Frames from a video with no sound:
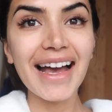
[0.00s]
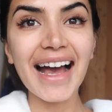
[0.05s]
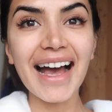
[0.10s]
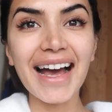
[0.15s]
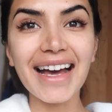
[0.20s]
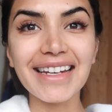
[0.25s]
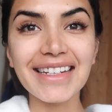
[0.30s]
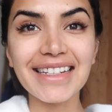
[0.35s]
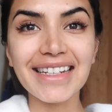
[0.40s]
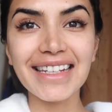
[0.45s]

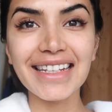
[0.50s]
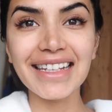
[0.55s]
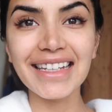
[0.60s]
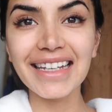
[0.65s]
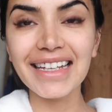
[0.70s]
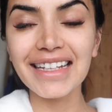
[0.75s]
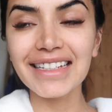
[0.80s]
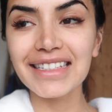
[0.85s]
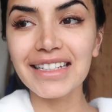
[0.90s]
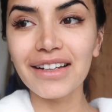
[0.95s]
and
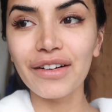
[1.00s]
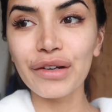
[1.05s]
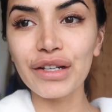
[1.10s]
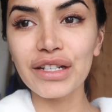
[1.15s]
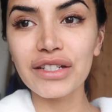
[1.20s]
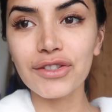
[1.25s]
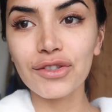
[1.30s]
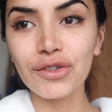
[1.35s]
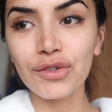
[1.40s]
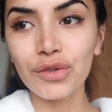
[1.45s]
he is
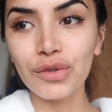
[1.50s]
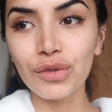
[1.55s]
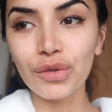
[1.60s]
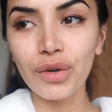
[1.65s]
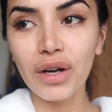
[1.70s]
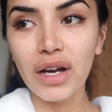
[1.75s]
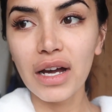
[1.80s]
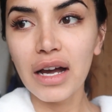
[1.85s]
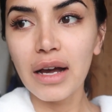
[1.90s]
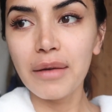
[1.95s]
going
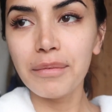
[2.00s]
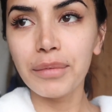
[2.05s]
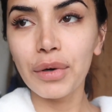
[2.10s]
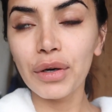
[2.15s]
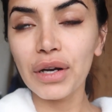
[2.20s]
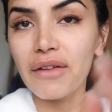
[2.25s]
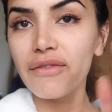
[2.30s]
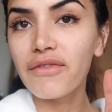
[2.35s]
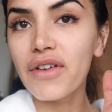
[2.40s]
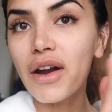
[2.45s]
to
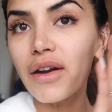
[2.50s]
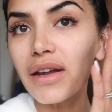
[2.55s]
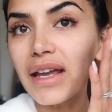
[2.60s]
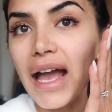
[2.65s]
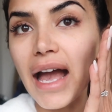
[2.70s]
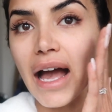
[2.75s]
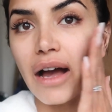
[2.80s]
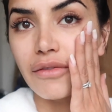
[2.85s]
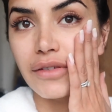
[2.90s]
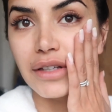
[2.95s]
put a very
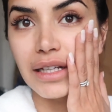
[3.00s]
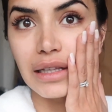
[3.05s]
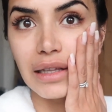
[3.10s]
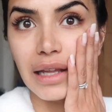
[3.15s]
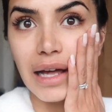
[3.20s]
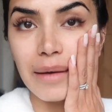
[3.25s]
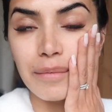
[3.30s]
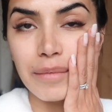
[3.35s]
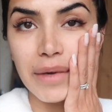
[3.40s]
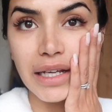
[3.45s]
heavy
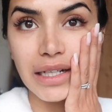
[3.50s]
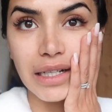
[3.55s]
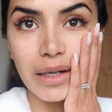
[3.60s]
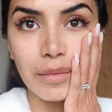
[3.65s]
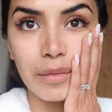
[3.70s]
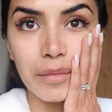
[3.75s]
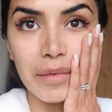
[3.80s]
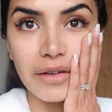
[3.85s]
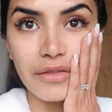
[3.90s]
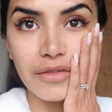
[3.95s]
glam
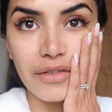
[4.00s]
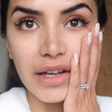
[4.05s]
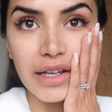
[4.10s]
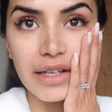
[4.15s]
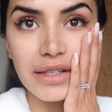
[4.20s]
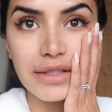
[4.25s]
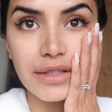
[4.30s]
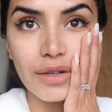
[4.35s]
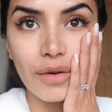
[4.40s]
makeup on my face.